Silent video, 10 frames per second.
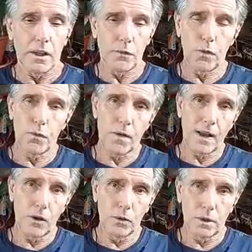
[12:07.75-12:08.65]
if you
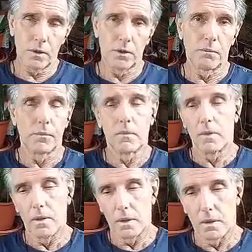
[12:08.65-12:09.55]
follow the
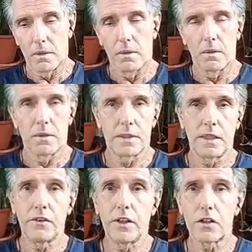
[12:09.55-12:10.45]

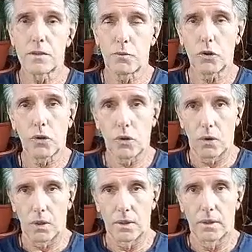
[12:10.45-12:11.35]
self-healer's
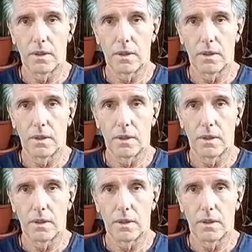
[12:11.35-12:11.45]
protocol,